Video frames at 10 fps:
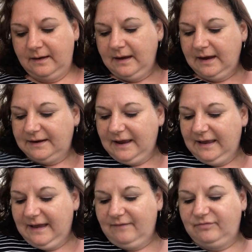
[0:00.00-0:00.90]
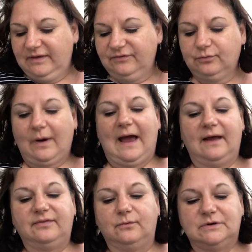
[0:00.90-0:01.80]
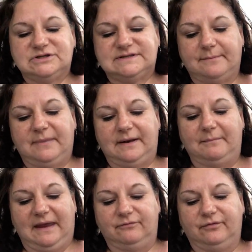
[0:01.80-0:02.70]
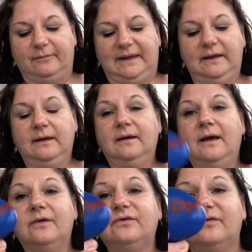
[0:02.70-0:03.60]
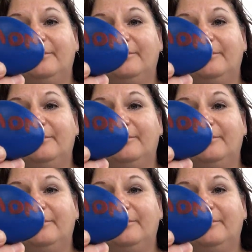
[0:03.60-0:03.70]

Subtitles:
And I have this rock which somebody made for me. It says